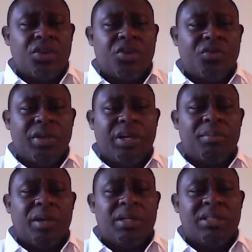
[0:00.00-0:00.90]
So you
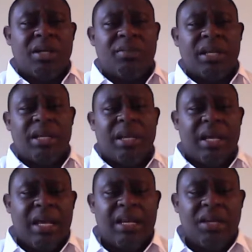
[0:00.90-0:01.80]
read about something,
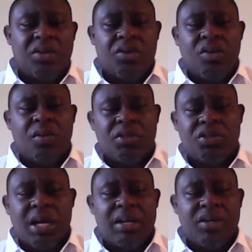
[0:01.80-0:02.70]
and then you go and
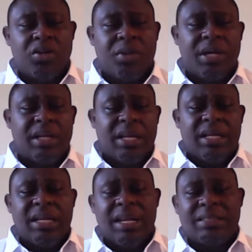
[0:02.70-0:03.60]
trying to do it.
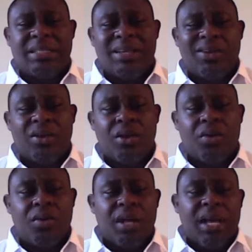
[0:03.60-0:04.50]
The next thing you
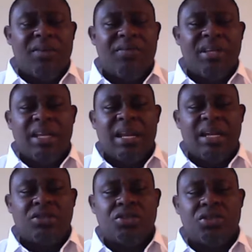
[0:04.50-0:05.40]
know, everything
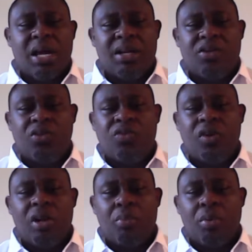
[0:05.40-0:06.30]
that you try to do
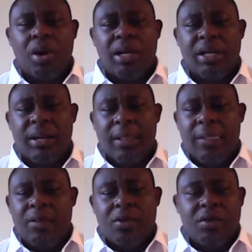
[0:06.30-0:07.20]
fall apart.
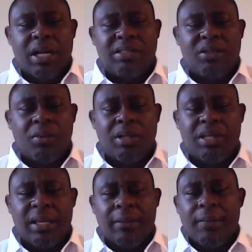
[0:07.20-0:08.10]
That's the one
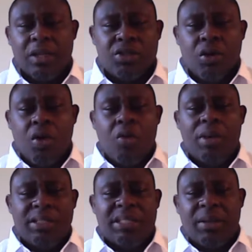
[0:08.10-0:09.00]
thing. So
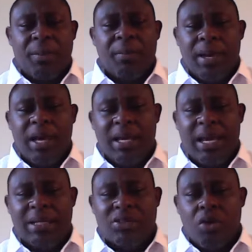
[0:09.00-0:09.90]
always keep in mind,
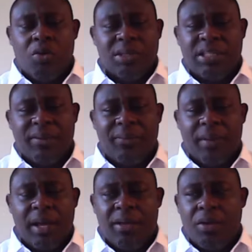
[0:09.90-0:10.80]
guys. Always keep,
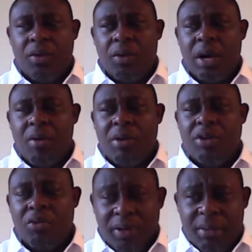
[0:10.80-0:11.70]
when
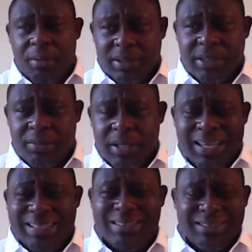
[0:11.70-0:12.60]
you read about something,
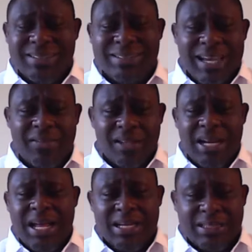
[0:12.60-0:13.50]
yes, it's good to have the
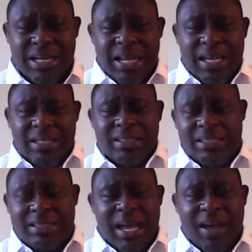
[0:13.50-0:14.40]
knowledge. It's
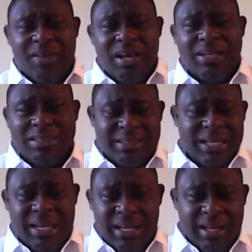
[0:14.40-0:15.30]
good to have an
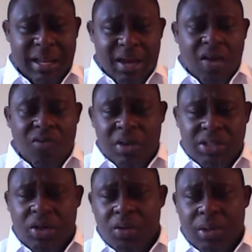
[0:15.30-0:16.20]
understanding of
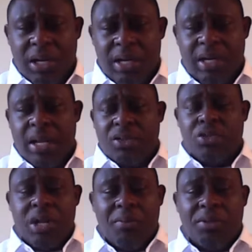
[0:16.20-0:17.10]
what's going on,
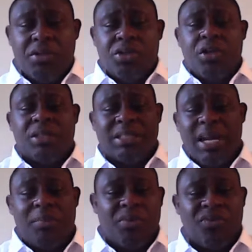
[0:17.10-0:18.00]
so that when you're talking
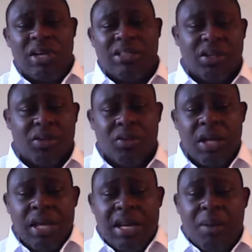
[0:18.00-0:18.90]
to that professional
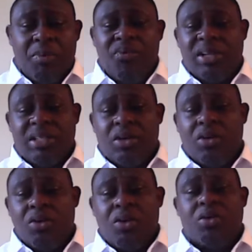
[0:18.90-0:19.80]

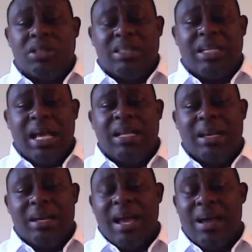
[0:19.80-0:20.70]
knows exactly
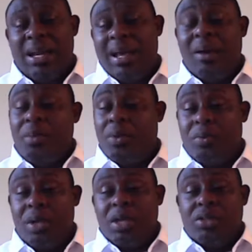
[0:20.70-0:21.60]
on how to help you.
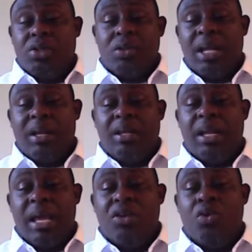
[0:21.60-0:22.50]
So
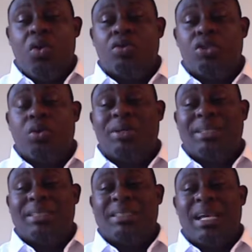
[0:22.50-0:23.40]
and you also
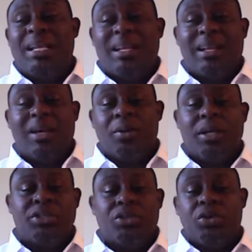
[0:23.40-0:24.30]
understand the
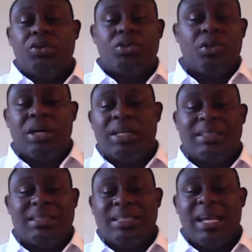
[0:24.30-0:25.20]
language, you also
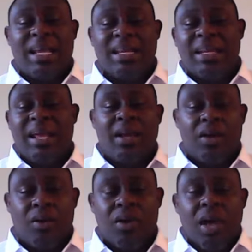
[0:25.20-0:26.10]
understand the
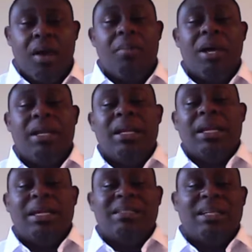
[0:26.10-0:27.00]
lingo. But
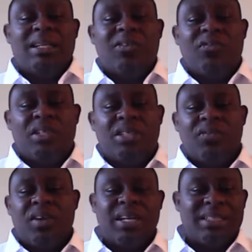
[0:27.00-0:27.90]
there's a difference
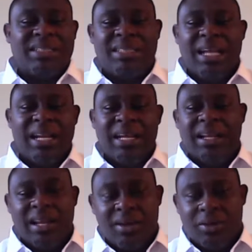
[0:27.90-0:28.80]
of understanding a
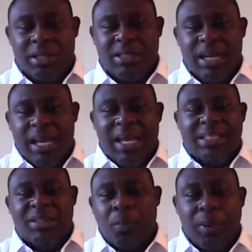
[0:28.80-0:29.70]
language and
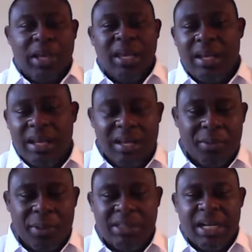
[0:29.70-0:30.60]
speaking a
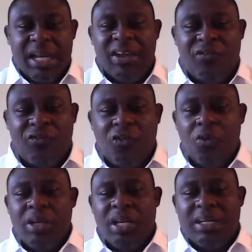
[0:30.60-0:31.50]
language and
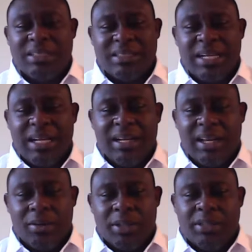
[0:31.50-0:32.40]
fully understand a
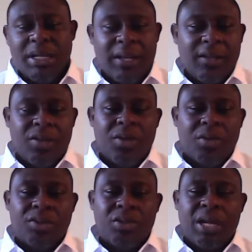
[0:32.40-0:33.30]
language.
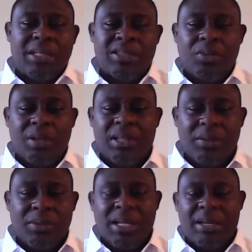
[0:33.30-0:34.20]
So that's the one
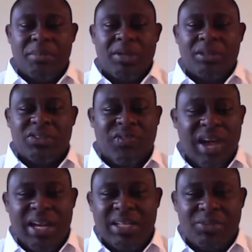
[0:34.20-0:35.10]
thing with that, because
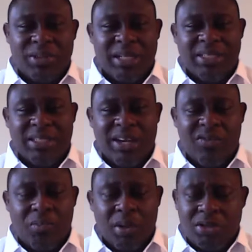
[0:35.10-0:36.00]
finance within
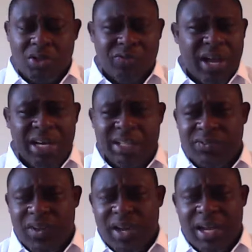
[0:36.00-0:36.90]
itself, personal finance,